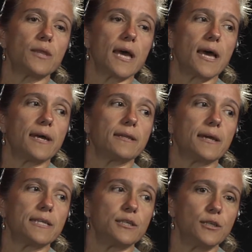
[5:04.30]
that
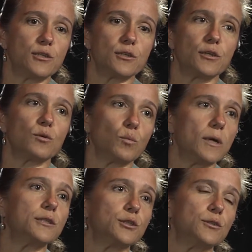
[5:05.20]
I teach theater
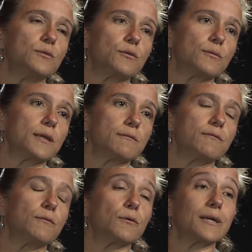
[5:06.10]
1, 2, 3, and
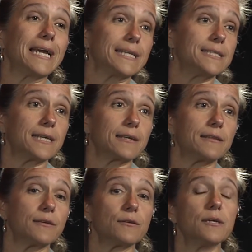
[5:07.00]
4, and tech
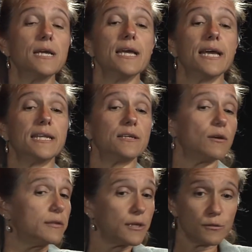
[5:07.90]
theater. And at
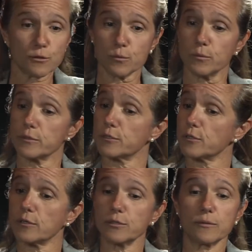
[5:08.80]
all the other schools, there's
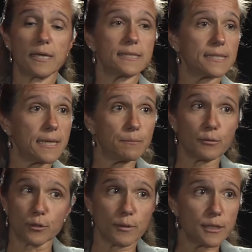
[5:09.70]
also that same
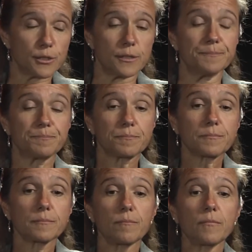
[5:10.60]
progression.
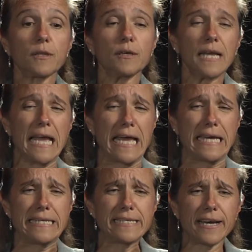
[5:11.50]

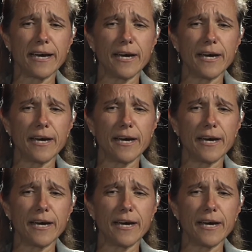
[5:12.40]
And